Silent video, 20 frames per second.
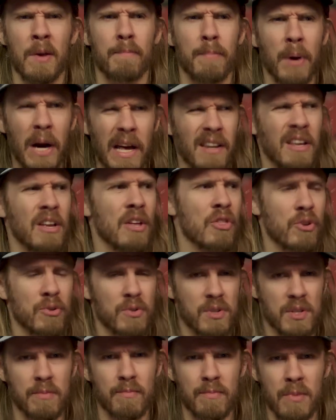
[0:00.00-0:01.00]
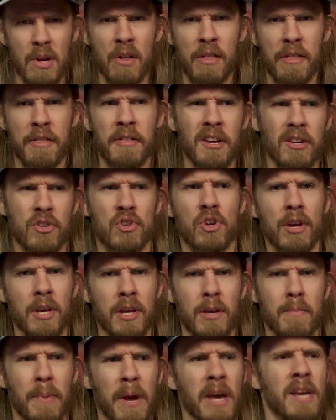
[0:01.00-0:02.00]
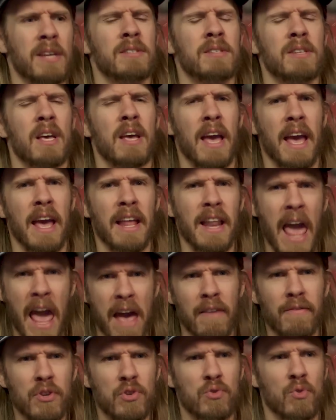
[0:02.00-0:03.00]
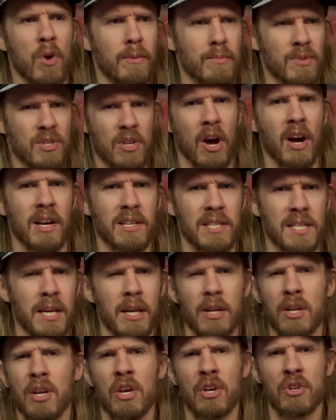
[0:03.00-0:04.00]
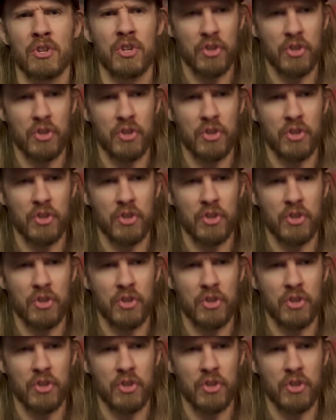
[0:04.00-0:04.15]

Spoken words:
but there's some thick, chunky bass and heavy drums tossed in to